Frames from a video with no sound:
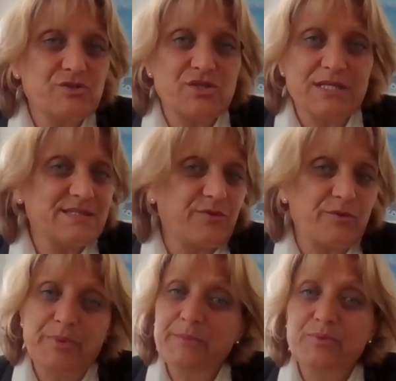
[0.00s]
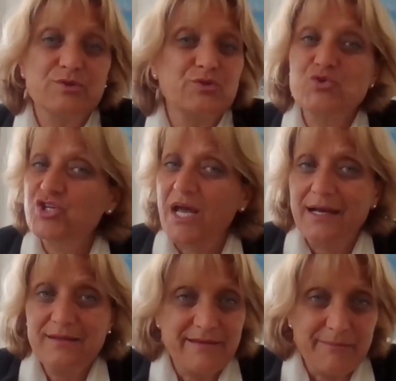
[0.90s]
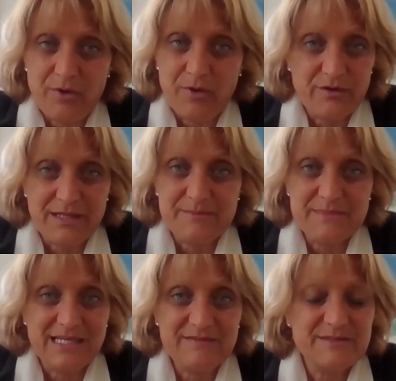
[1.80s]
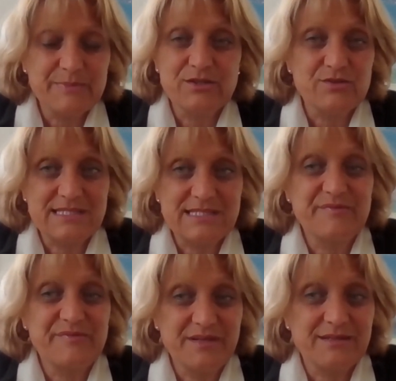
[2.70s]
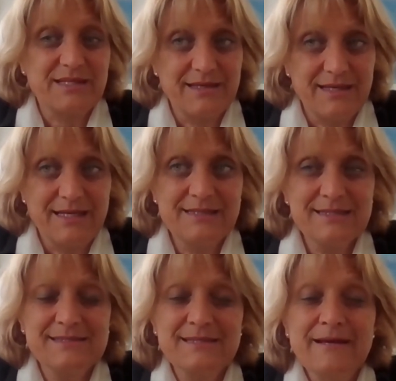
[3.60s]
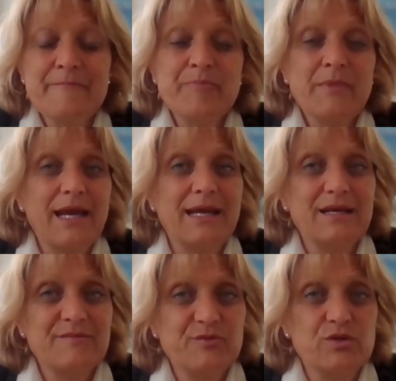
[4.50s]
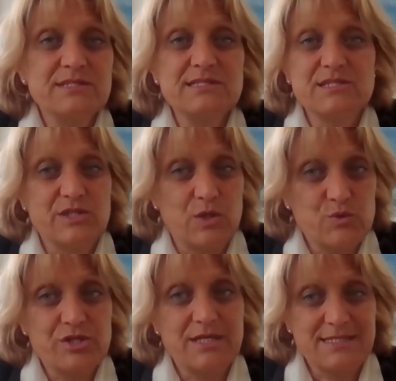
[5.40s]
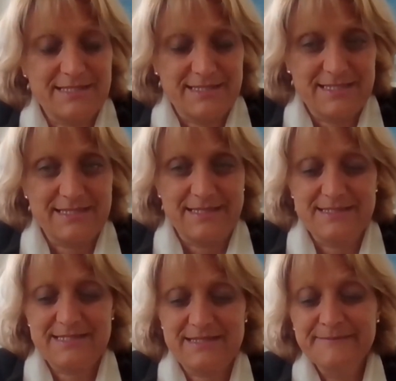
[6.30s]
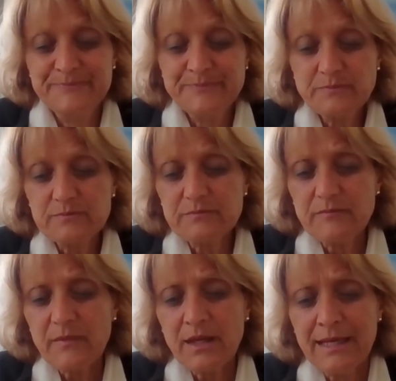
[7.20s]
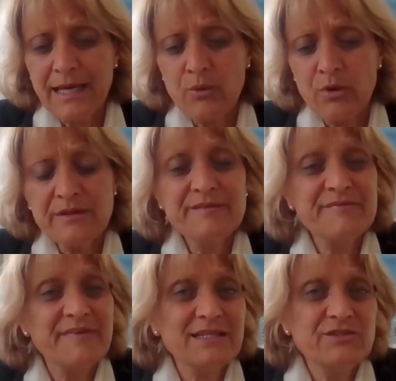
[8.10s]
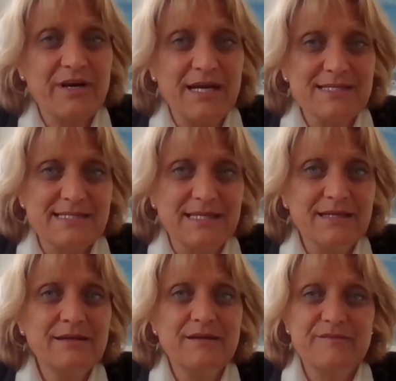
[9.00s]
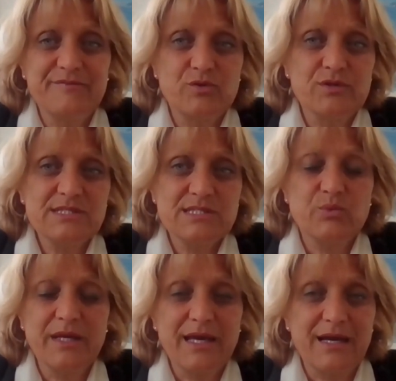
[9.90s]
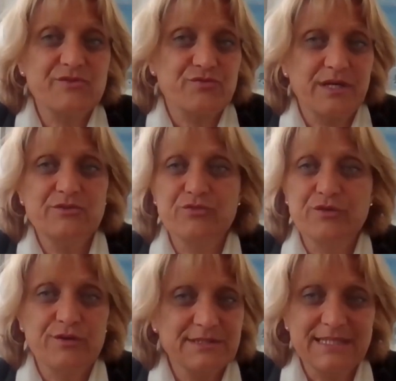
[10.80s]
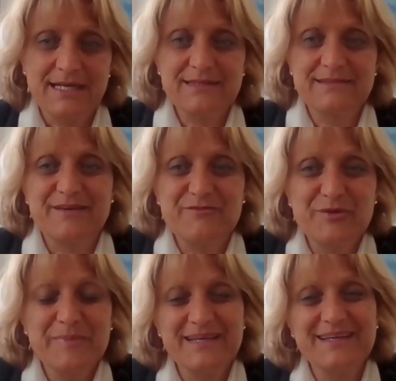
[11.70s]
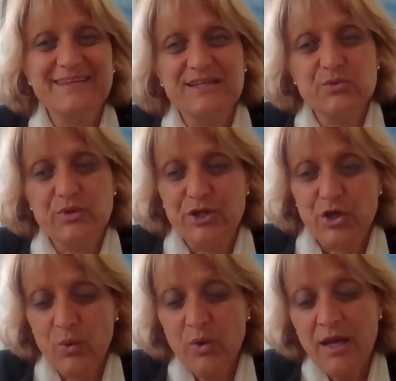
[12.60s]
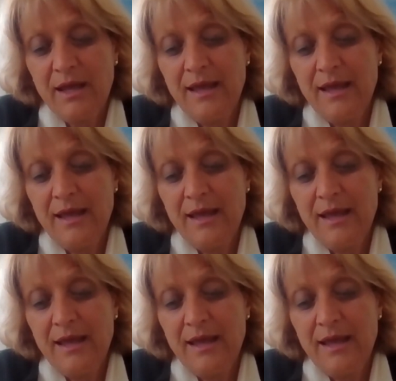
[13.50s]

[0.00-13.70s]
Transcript: just for people to chat among themselves because they feel that they need it, and of course, social assistance. Now, on the fundraising, of course, we have tried to contact everybody that we know,